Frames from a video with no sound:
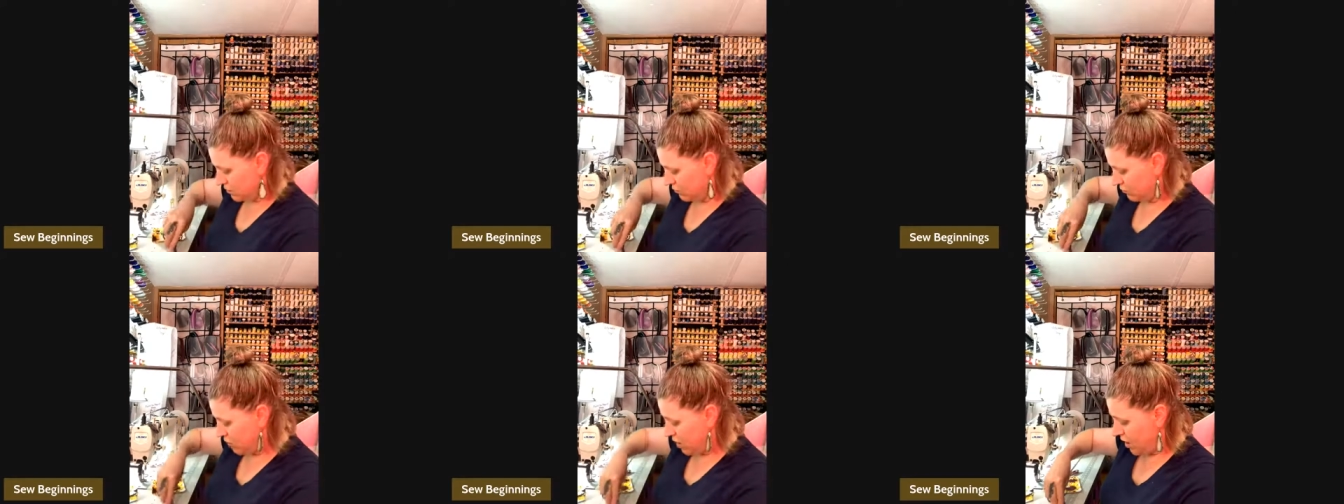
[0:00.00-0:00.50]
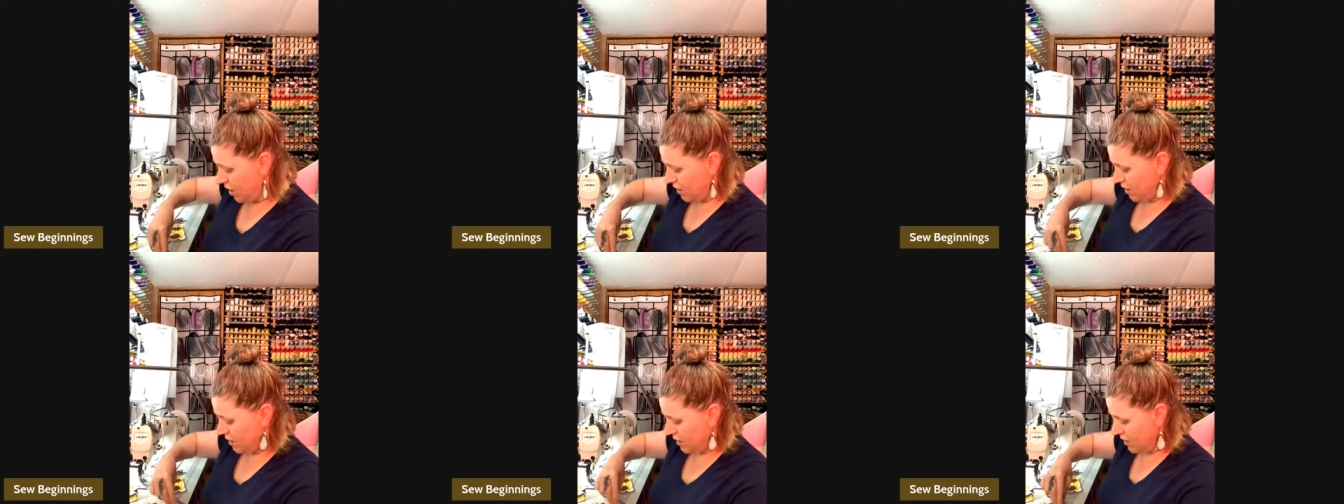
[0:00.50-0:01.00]
What
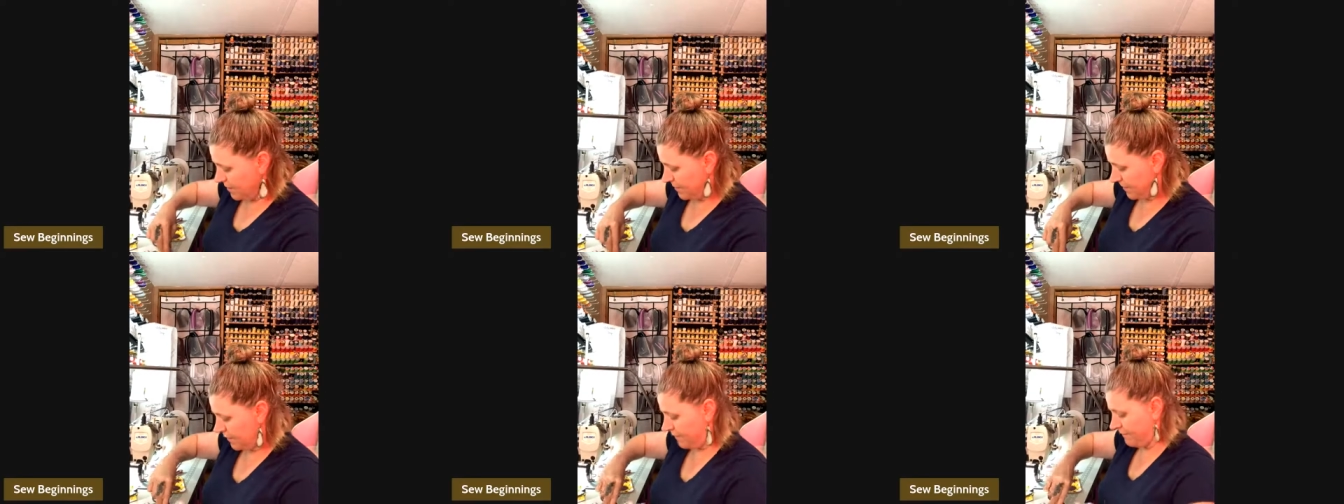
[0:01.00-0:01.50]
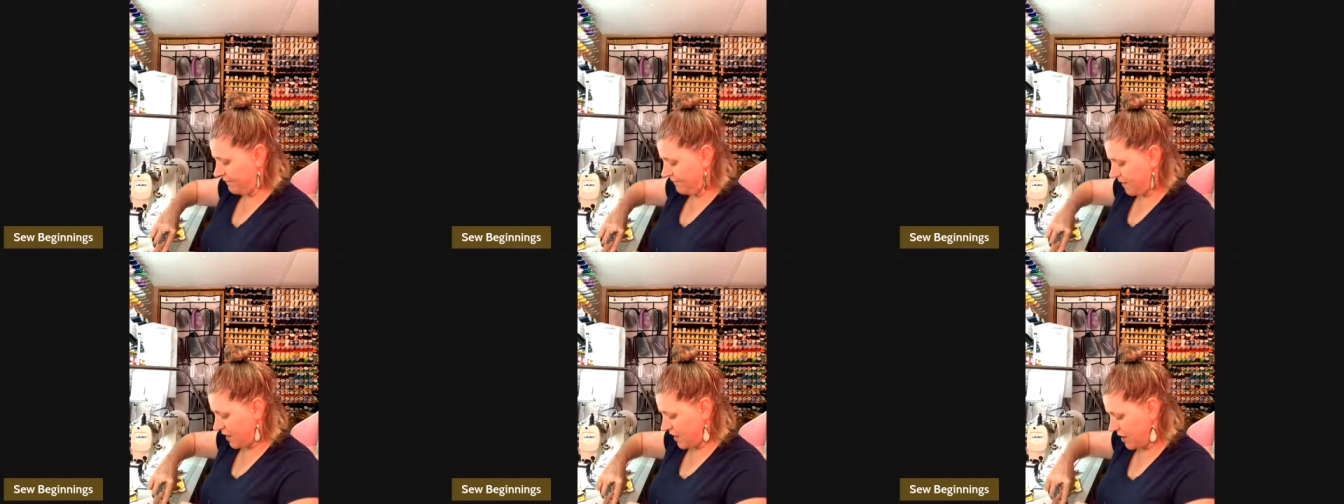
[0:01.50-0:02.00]
an epic
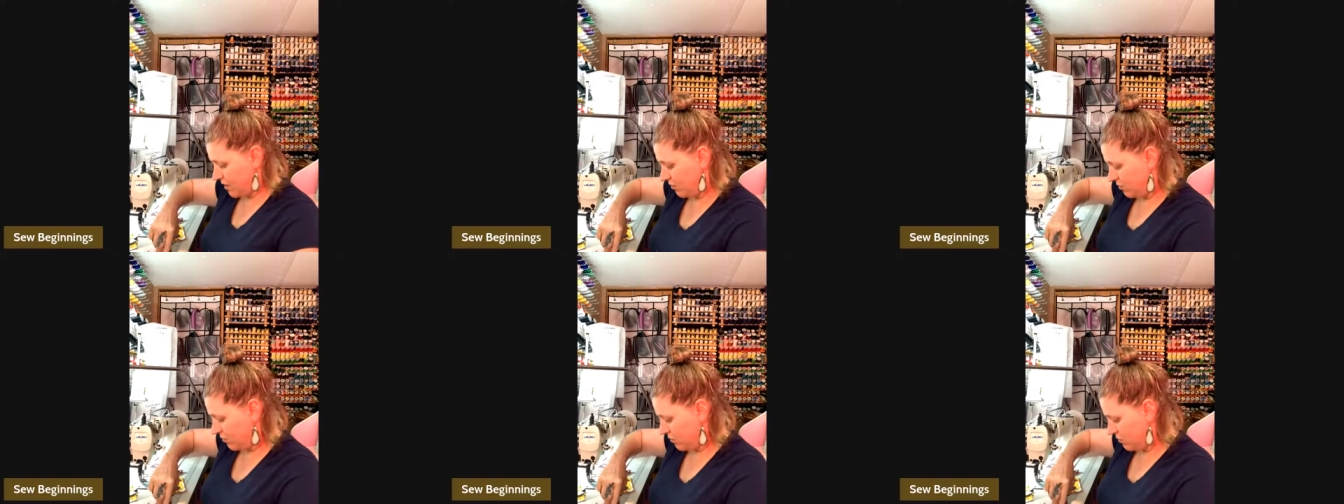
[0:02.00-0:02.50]
fail.